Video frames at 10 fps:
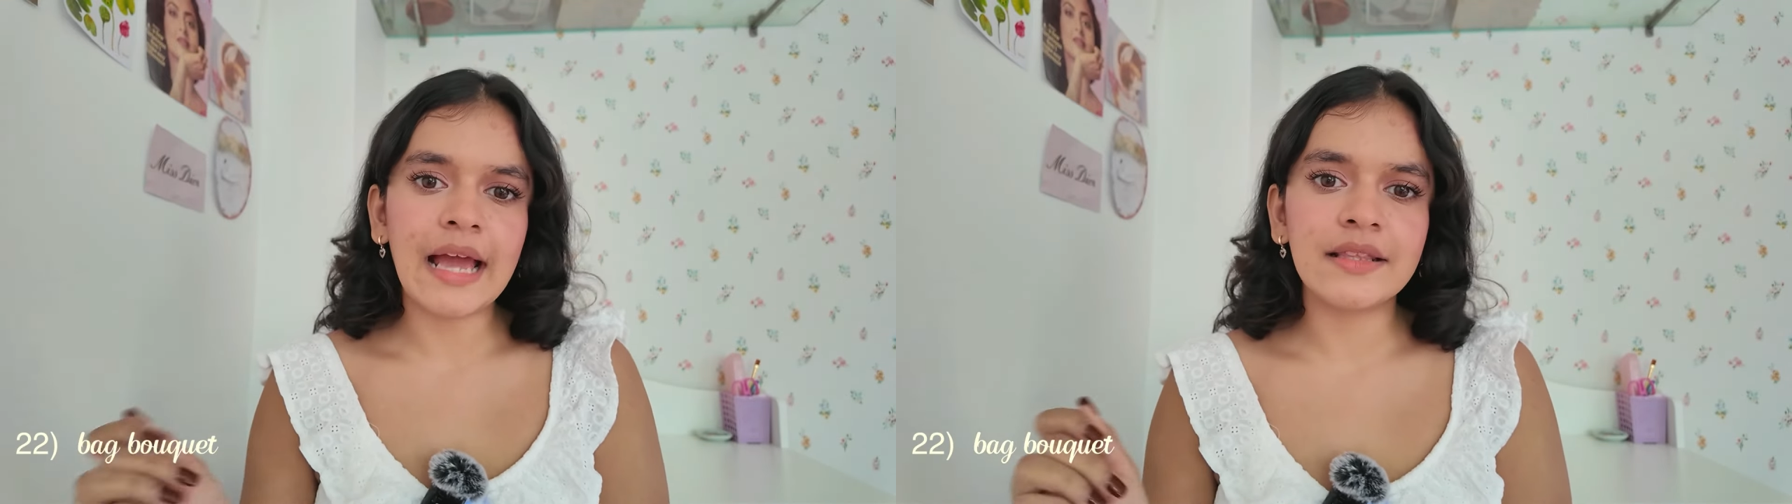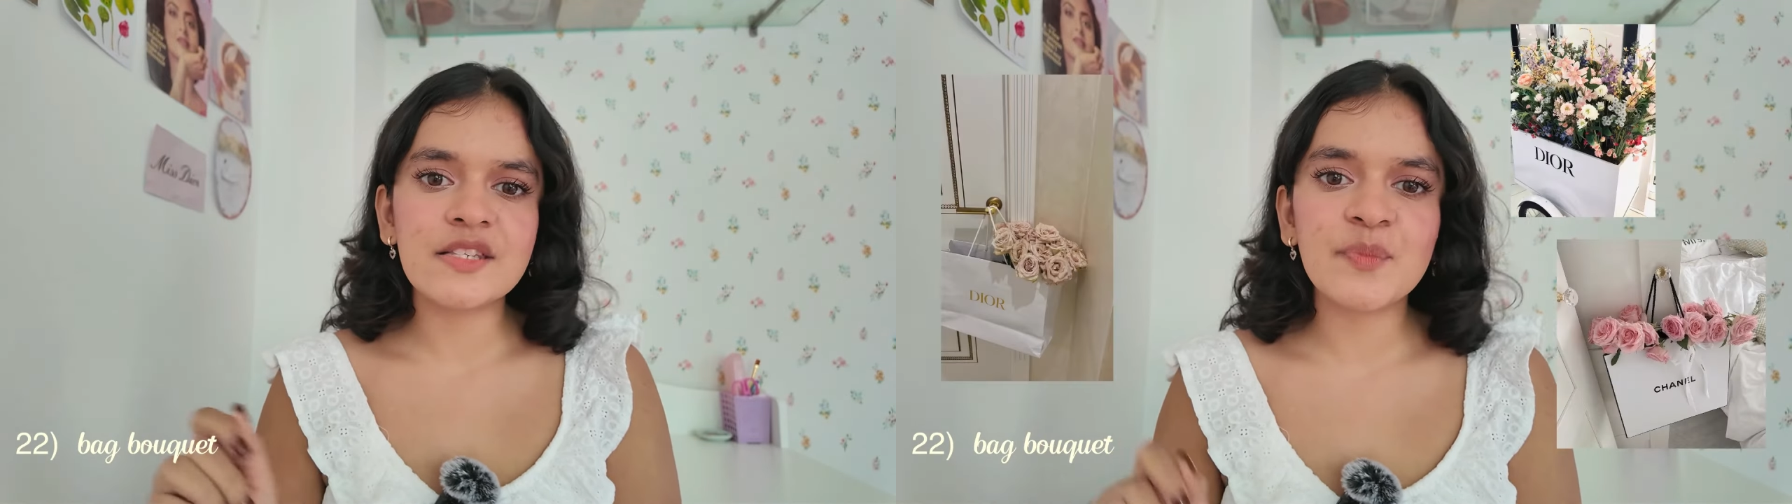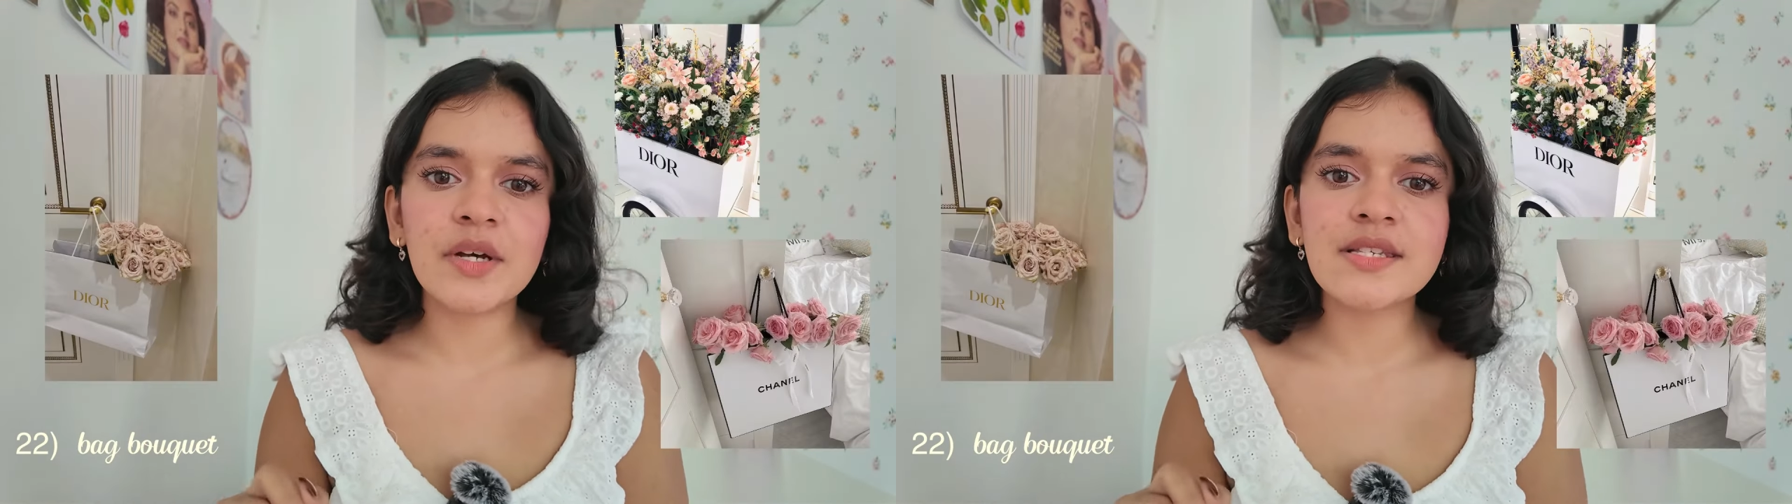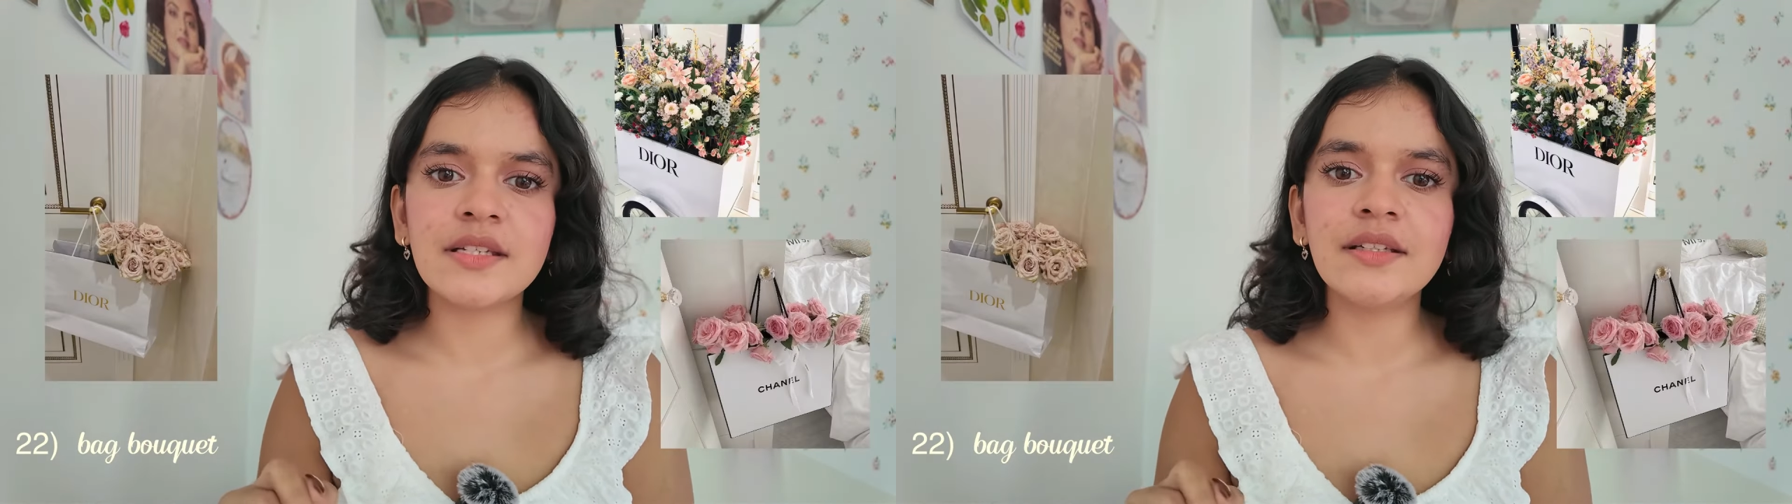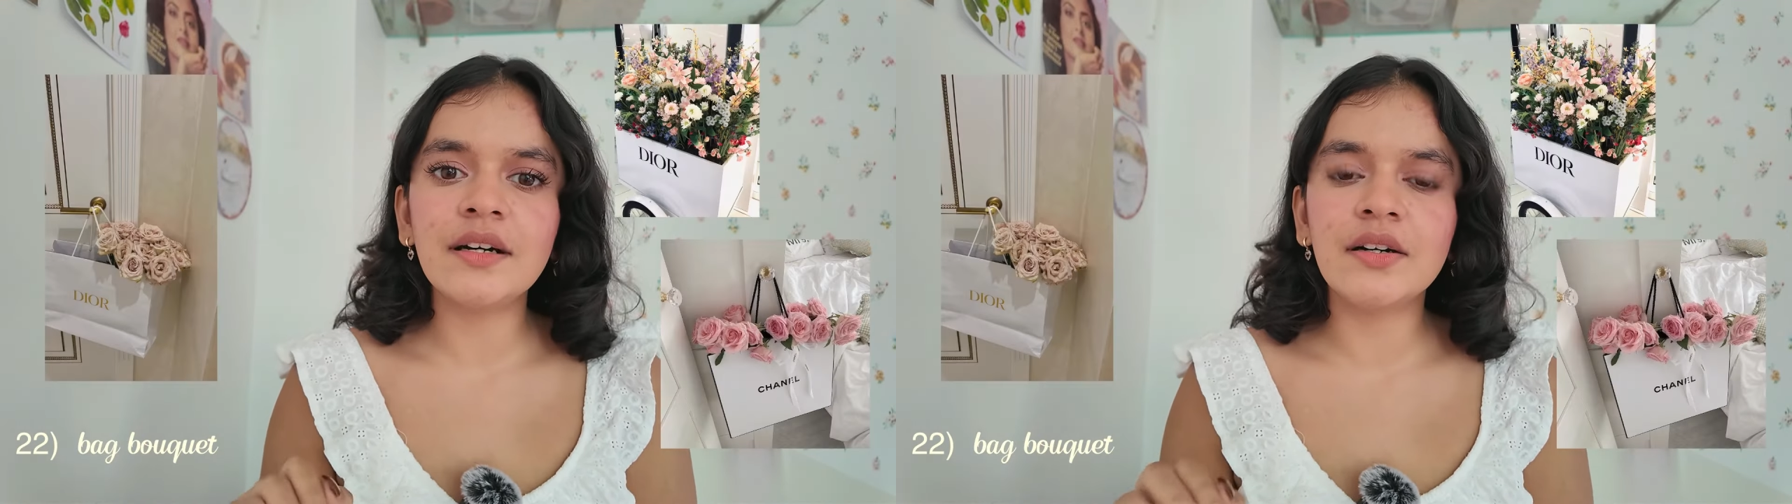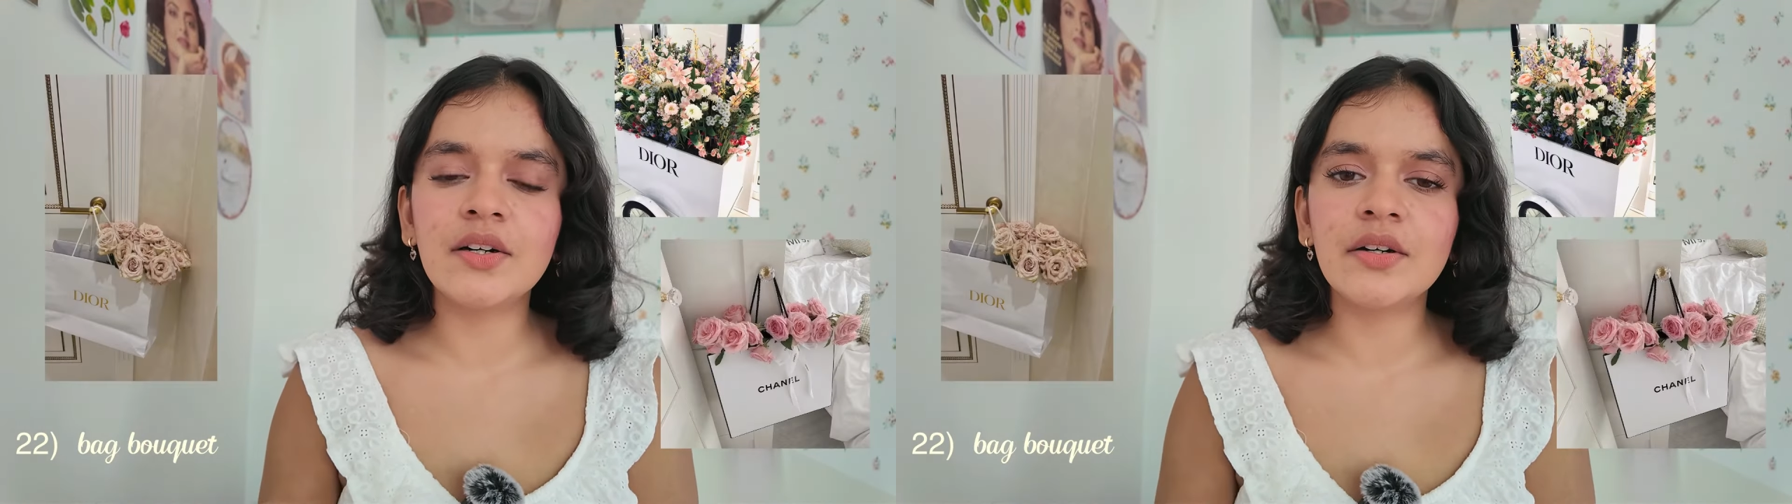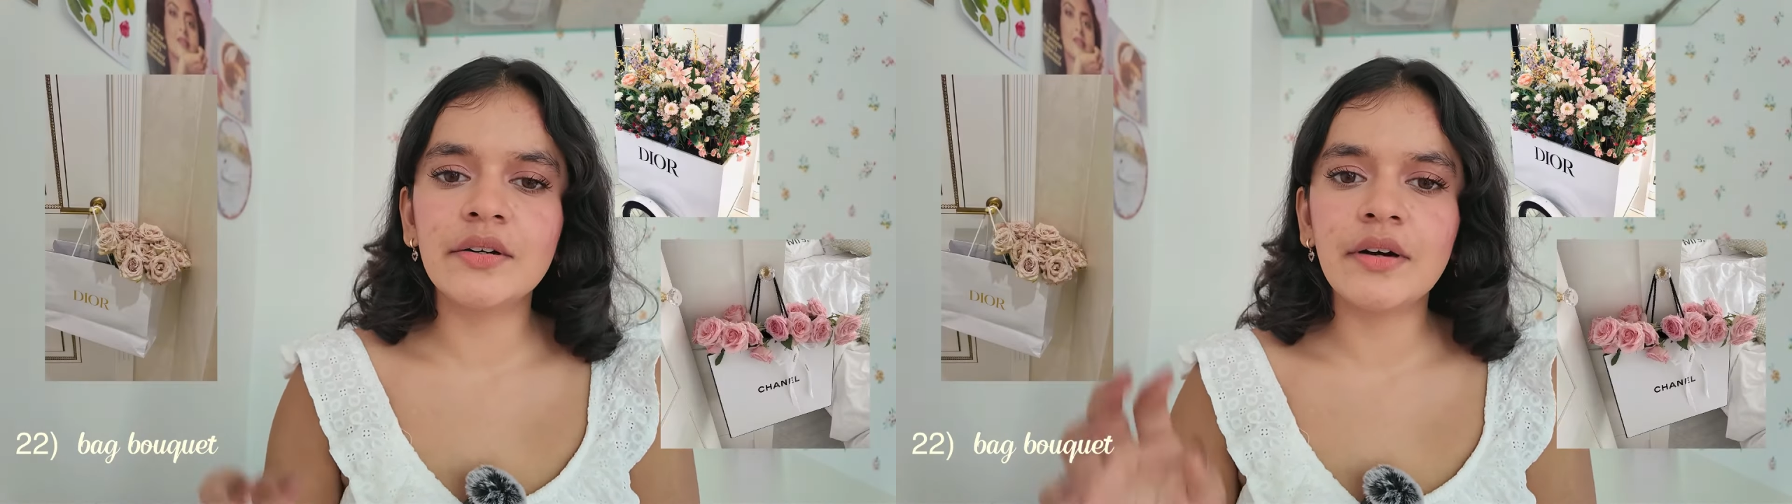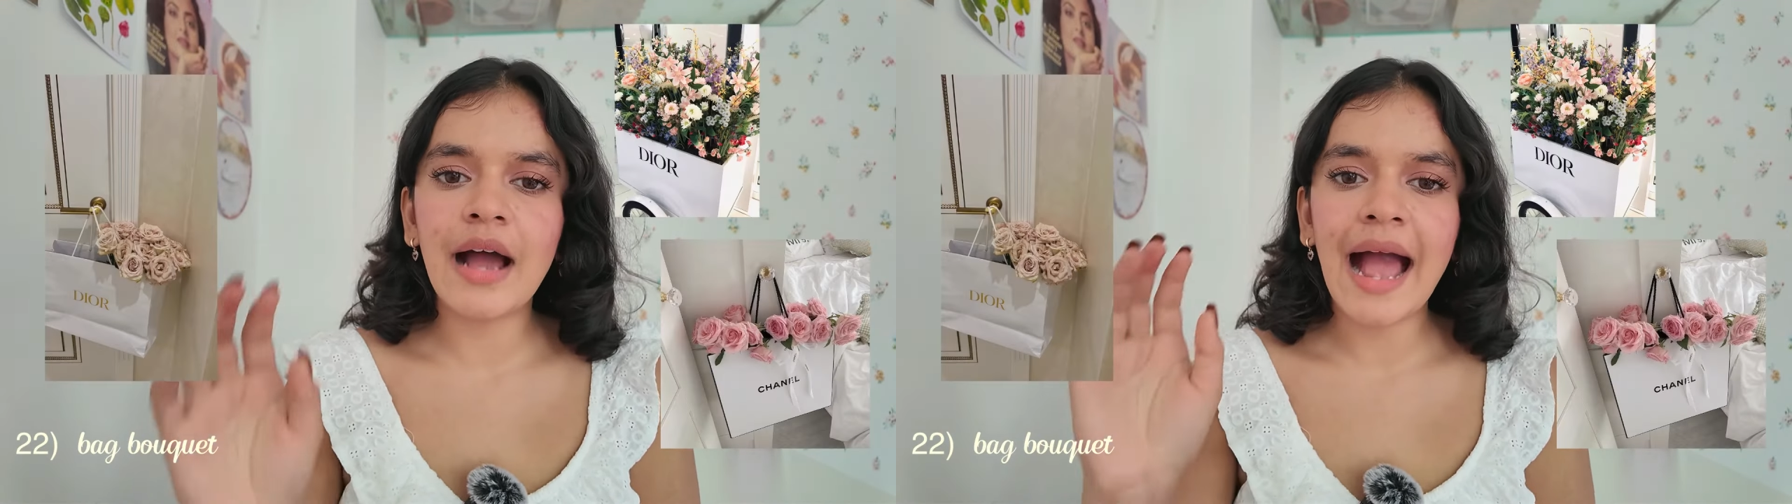and this person
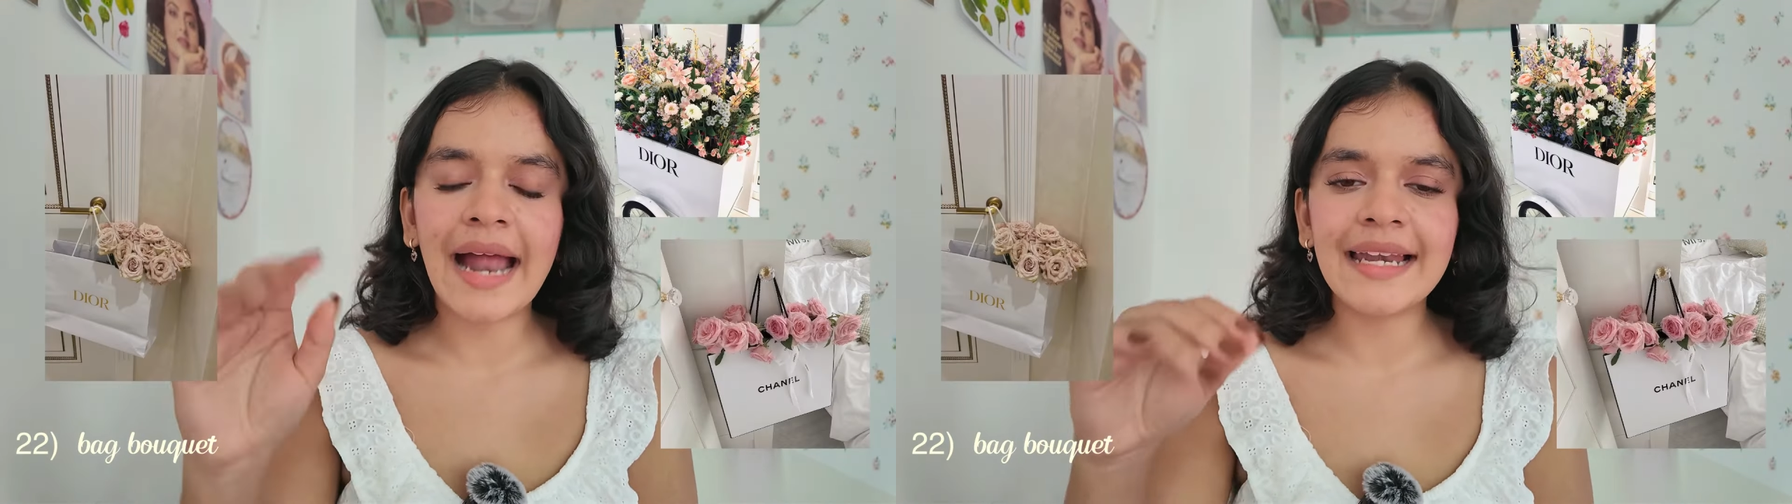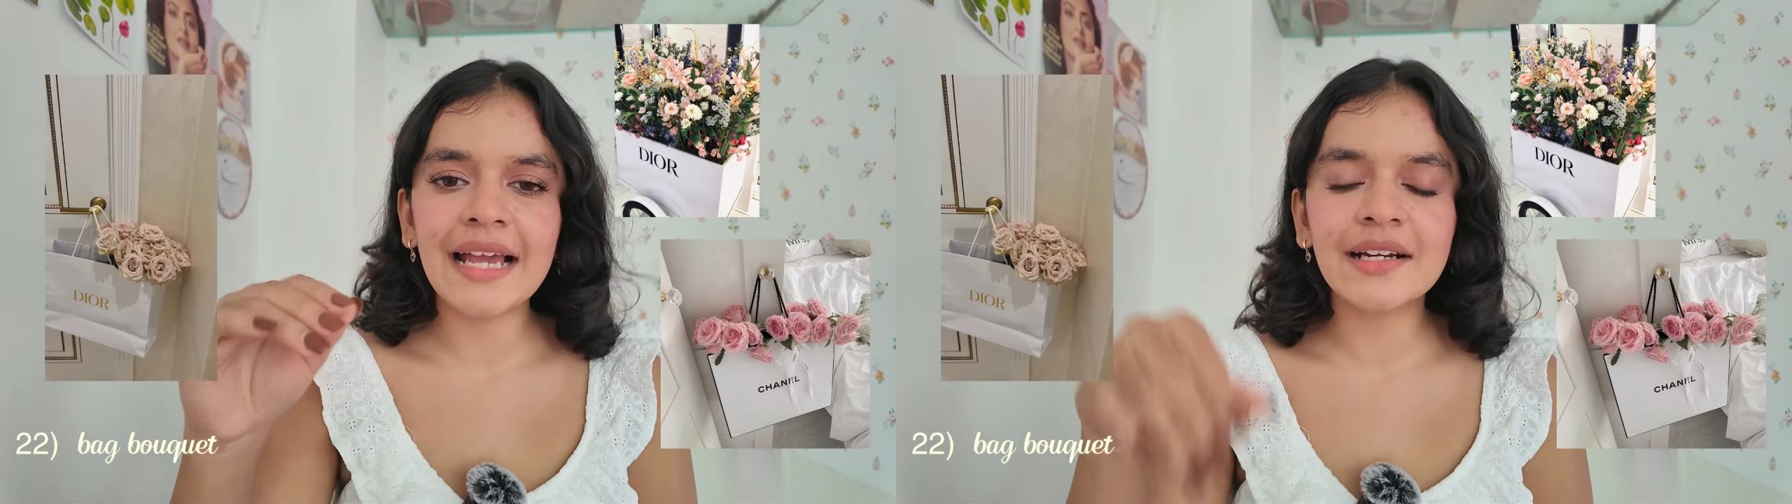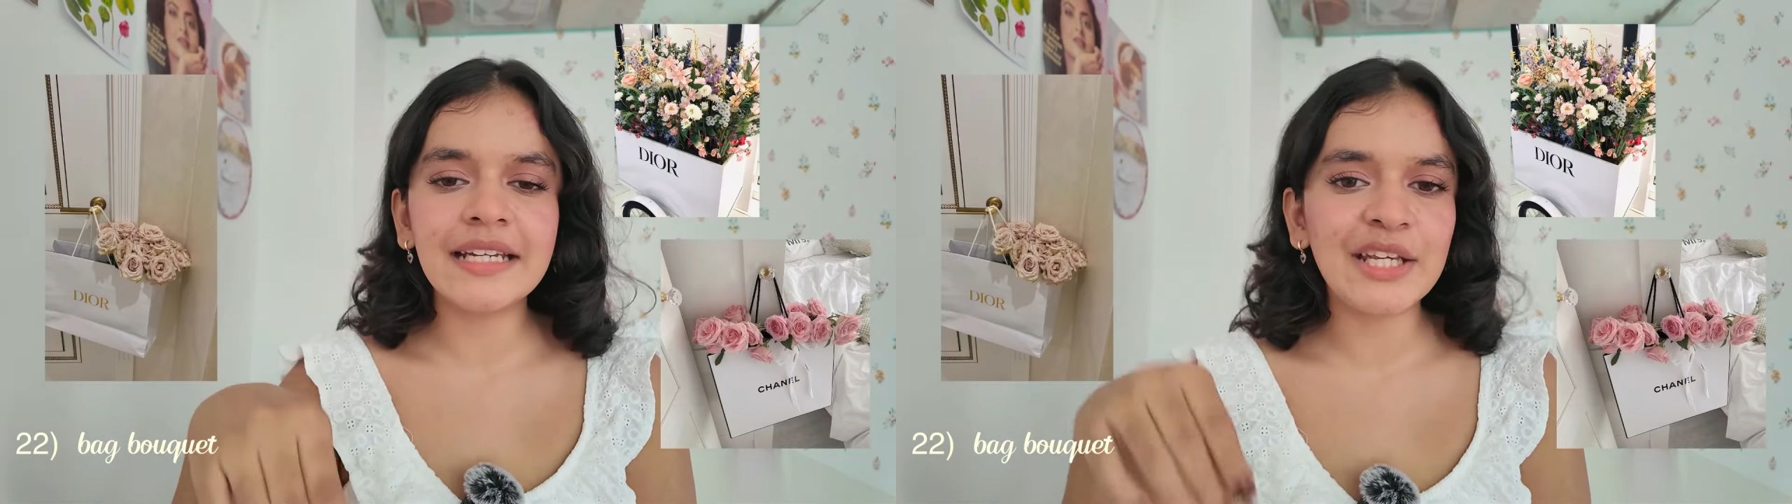had like a